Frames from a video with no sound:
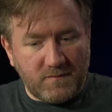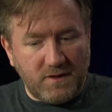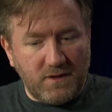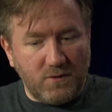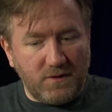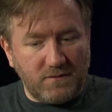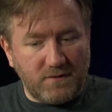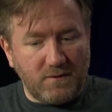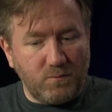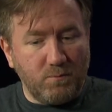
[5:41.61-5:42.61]
you know the,
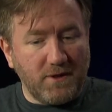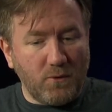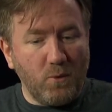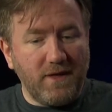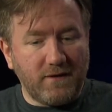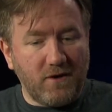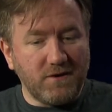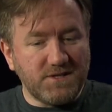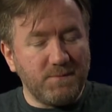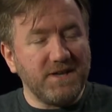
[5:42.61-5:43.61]
the but the way the
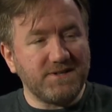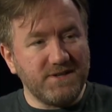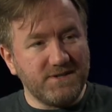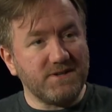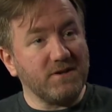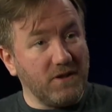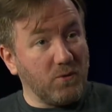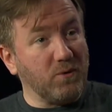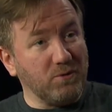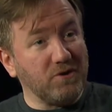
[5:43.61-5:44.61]
current space is you know,
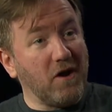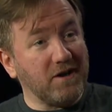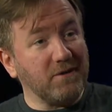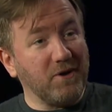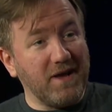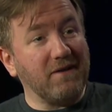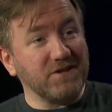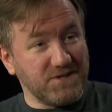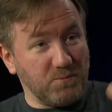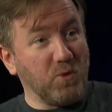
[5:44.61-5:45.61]
like we were talking about having
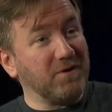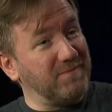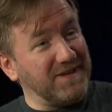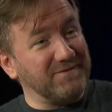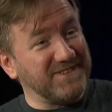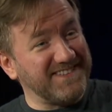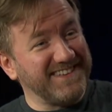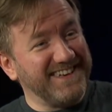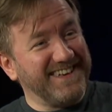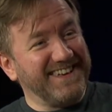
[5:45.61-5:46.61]
support beams
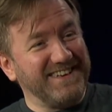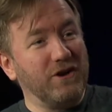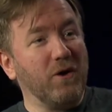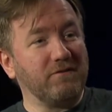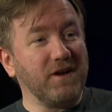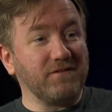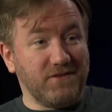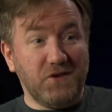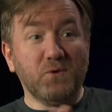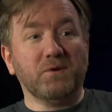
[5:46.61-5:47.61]
right you know i've got
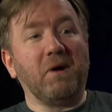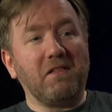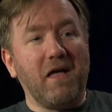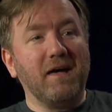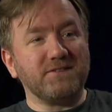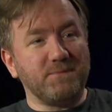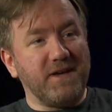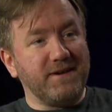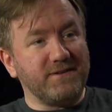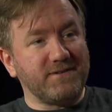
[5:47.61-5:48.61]
two in my live
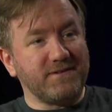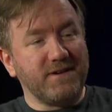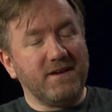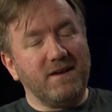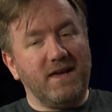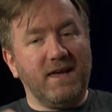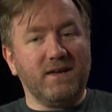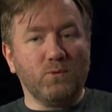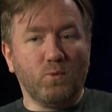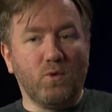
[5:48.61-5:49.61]
space
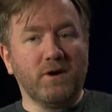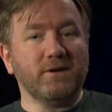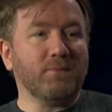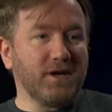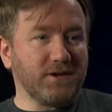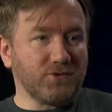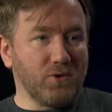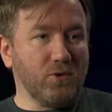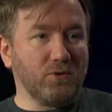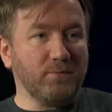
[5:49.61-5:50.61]
and one in my
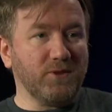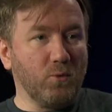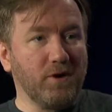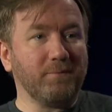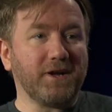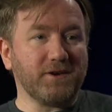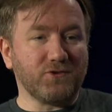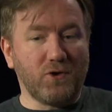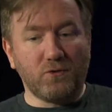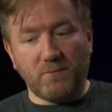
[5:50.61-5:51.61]
control room and the one in my
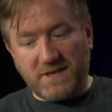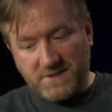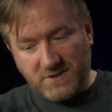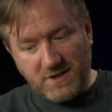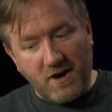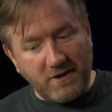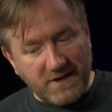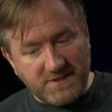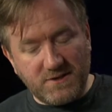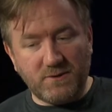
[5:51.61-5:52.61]
control room has a chair
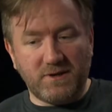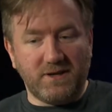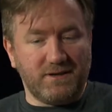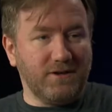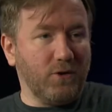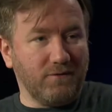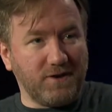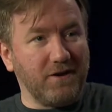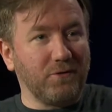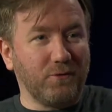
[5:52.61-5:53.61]
next to it and you know i've
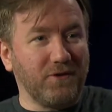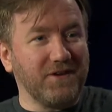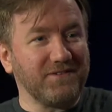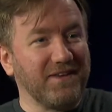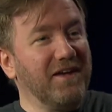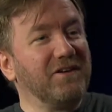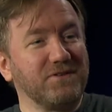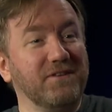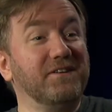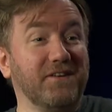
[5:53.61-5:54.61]
got other things so
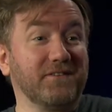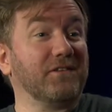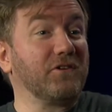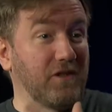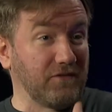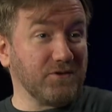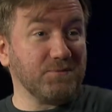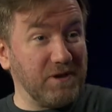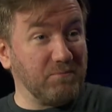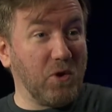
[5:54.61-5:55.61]
that it doesn't look like there's a
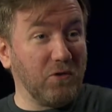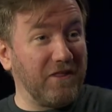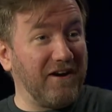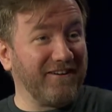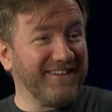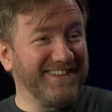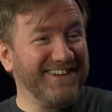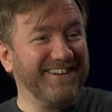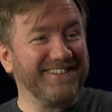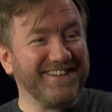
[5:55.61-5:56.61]
big pole there sure.
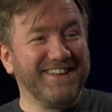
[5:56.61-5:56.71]
Know?